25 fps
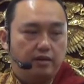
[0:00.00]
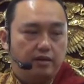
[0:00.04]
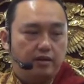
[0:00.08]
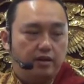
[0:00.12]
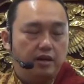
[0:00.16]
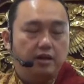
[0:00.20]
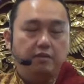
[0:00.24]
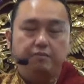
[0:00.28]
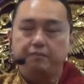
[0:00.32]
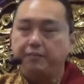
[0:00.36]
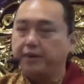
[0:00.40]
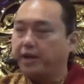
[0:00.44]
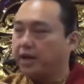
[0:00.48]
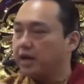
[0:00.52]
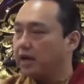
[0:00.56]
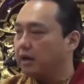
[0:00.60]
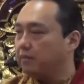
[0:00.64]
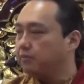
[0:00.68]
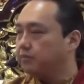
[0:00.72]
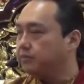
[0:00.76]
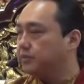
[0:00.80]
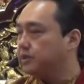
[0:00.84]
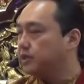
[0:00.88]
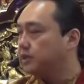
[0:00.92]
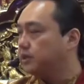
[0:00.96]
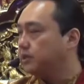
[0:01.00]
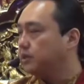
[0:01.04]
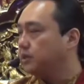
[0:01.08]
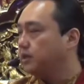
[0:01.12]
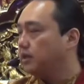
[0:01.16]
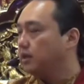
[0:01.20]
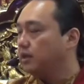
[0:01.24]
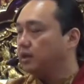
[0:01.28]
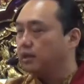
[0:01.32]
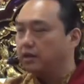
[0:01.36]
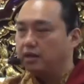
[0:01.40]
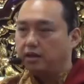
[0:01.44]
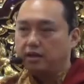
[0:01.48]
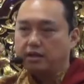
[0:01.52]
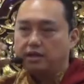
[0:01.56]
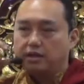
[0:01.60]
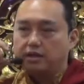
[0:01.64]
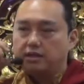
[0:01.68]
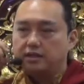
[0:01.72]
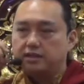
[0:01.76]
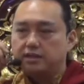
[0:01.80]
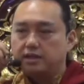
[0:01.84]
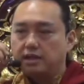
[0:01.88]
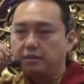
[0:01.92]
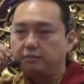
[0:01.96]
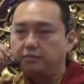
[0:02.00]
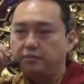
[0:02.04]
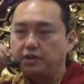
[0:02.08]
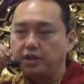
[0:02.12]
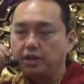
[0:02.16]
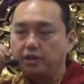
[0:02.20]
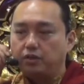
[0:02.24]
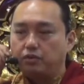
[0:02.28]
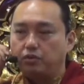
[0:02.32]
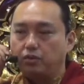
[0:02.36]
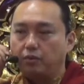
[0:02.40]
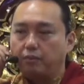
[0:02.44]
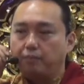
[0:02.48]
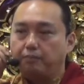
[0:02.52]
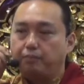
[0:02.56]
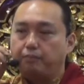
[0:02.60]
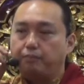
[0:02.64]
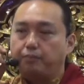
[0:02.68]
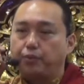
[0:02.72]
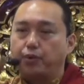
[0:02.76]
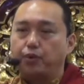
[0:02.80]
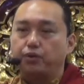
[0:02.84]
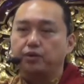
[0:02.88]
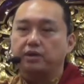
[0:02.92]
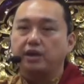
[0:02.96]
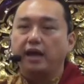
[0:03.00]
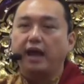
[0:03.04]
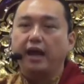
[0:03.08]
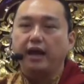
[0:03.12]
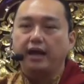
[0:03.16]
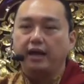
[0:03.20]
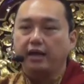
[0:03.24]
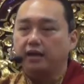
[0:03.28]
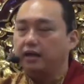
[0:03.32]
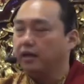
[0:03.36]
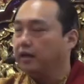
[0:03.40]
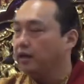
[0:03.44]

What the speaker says: It becomes something to protect,